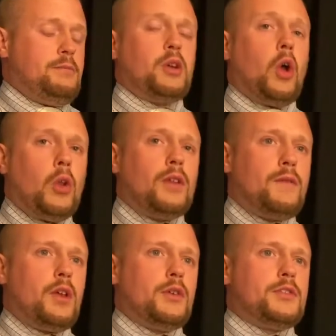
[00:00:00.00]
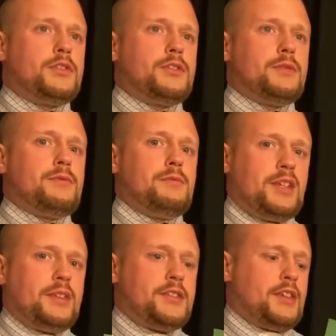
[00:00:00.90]
But all of those
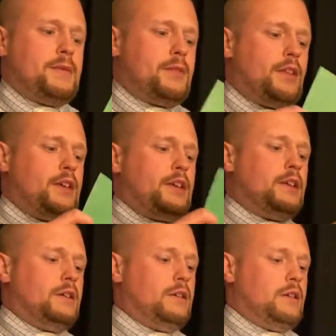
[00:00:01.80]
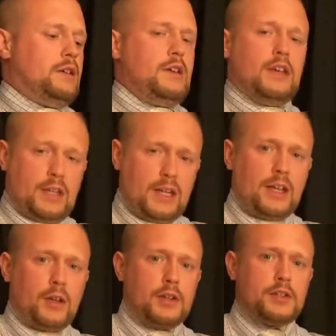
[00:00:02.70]
mean the same thing. In
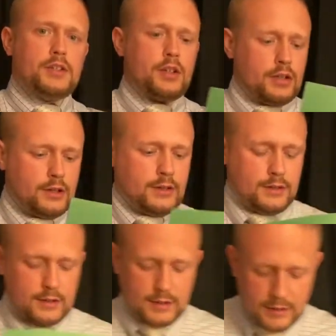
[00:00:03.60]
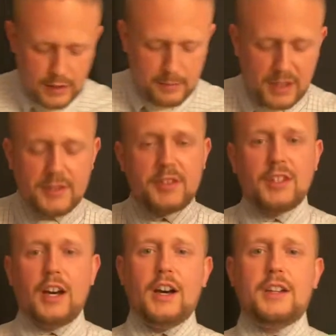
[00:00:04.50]
English, that means
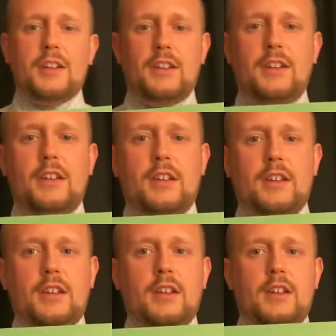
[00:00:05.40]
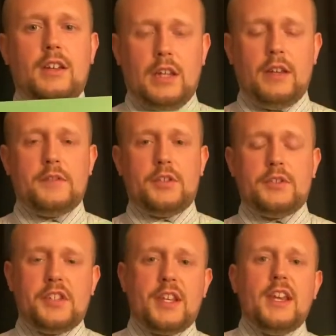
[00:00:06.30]
God loves you.
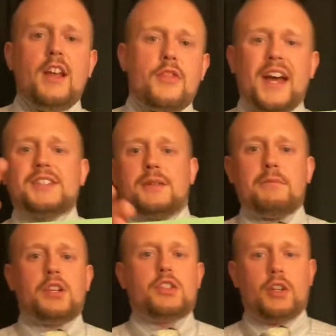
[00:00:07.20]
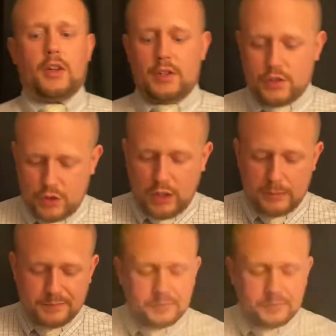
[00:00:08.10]
See, that's a missionary's job.